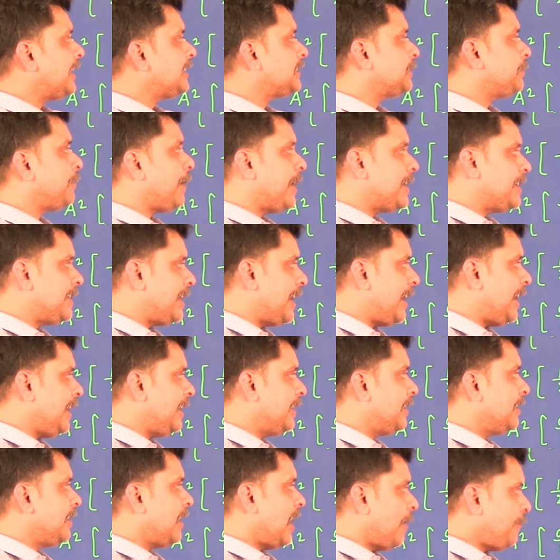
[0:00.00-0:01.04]
x by
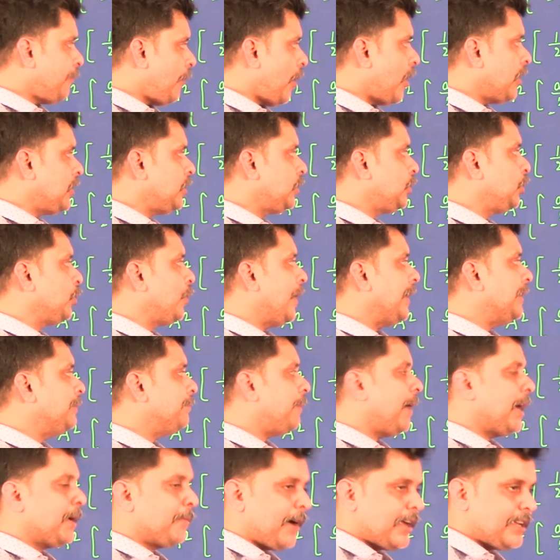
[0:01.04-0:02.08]
a upon
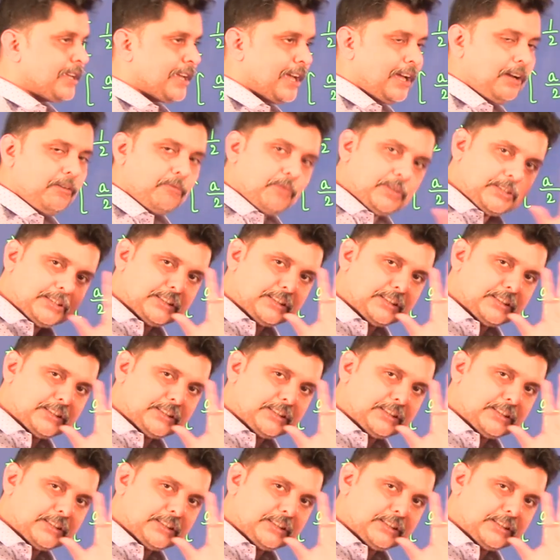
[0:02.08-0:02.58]
2n pi by a,